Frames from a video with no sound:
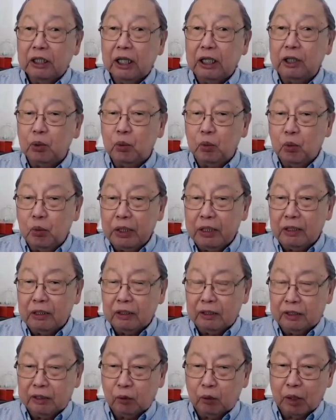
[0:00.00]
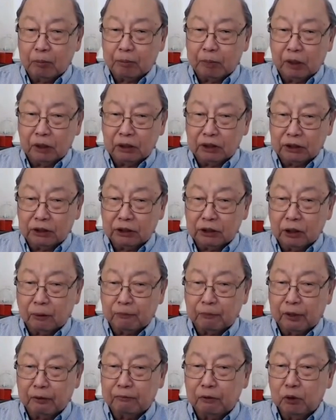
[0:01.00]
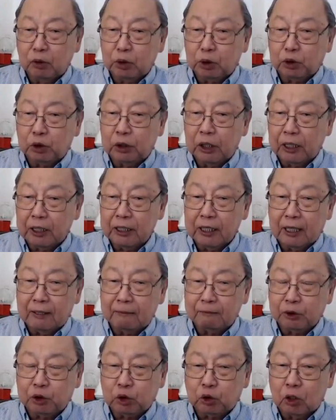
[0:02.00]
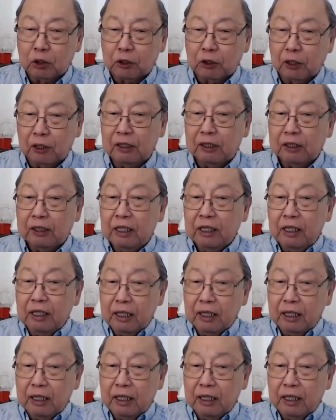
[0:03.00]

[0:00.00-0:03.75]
and wield the weapons of revolutionary armed struggle